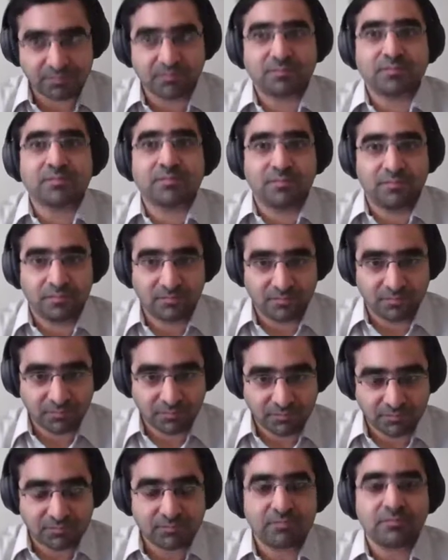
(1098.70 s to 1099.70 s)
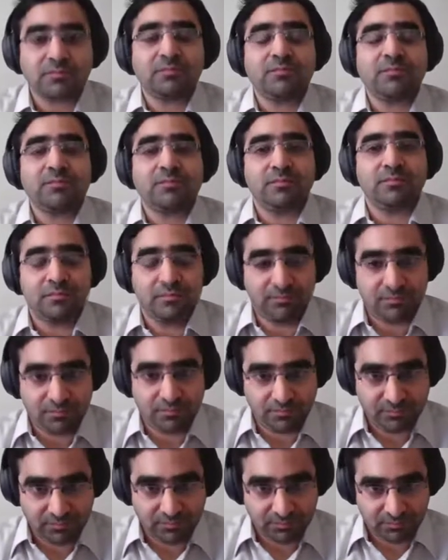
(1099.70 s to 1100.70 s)

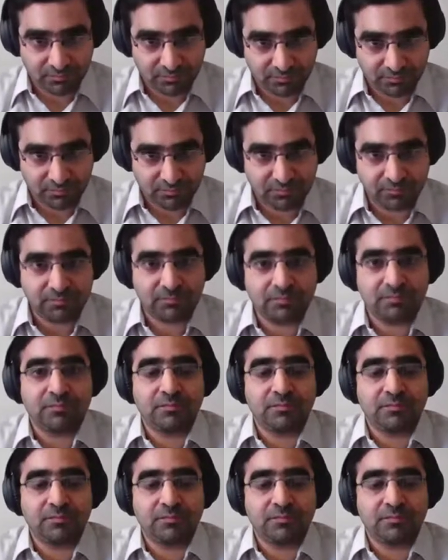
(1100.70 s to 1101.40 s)
This person isn't speaking.